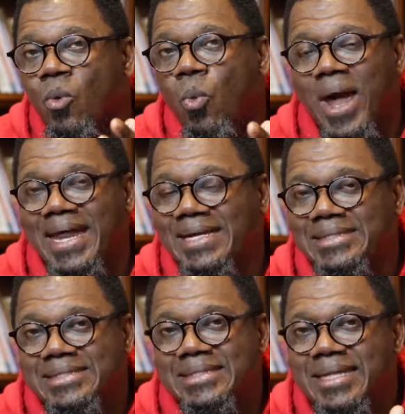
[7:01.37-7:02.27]
wait
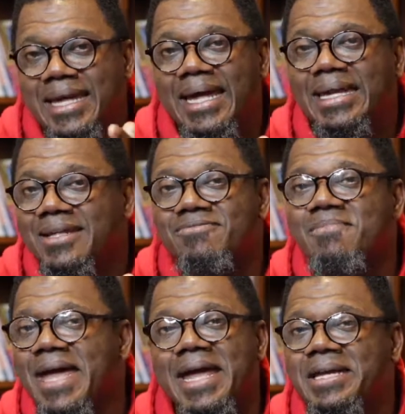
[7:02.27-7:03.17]
until the end of
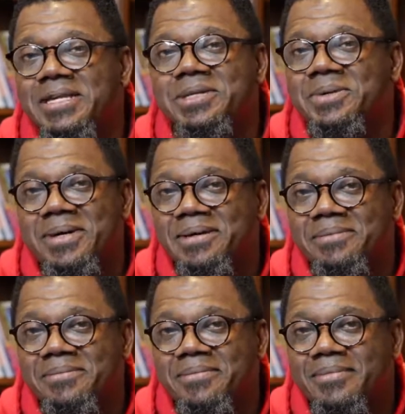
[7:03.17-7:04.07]
May to do it.
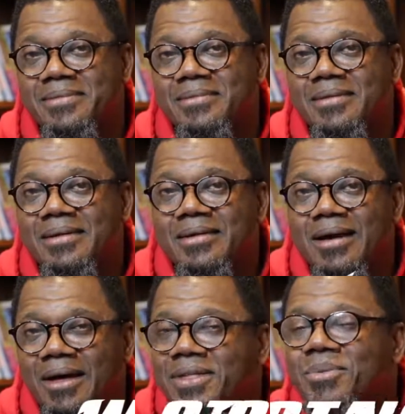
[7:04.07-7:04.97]

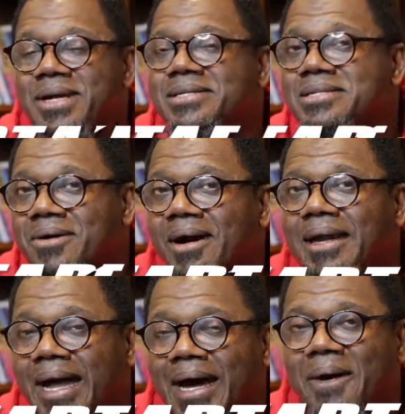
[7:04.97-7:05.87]
I think we can
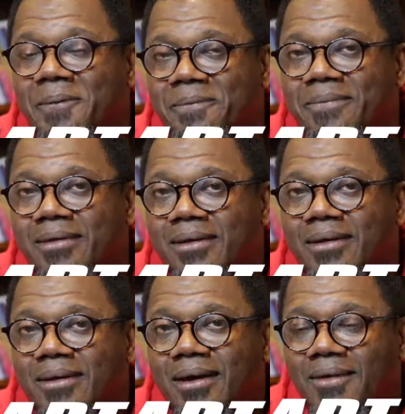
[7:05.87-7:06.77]
start now.
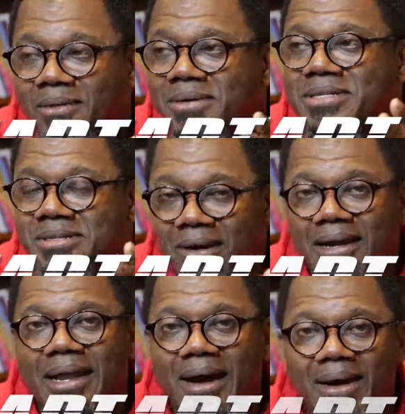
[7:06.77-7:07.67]

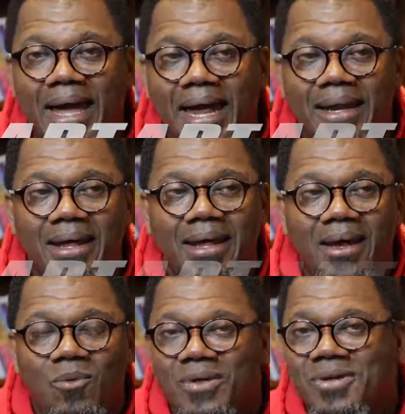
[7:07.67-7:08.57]
And
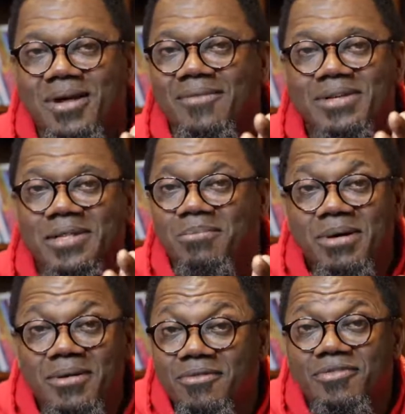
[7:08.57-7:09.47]
whether you're giving to the
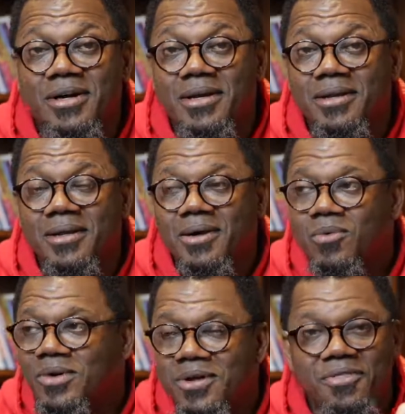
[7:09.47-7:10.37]
building fund,
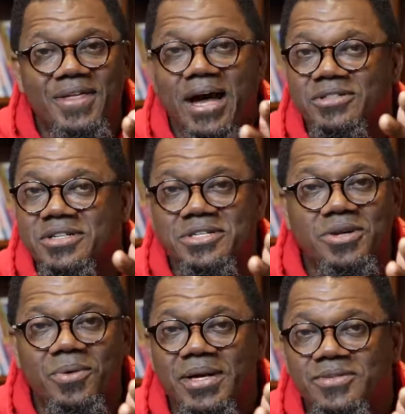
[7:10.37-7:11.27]
whether your $1,000 is
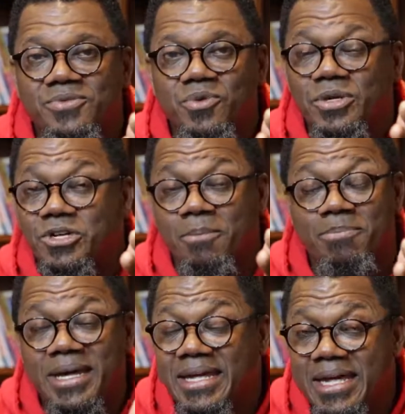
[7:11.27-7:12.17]
going towards your
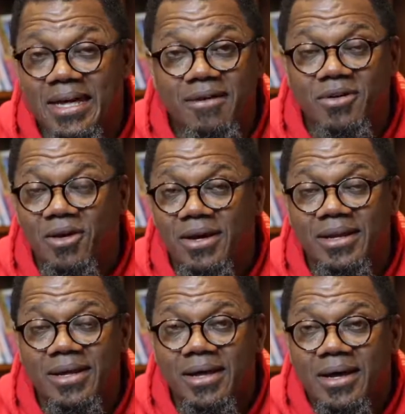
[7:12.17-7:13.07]
big give on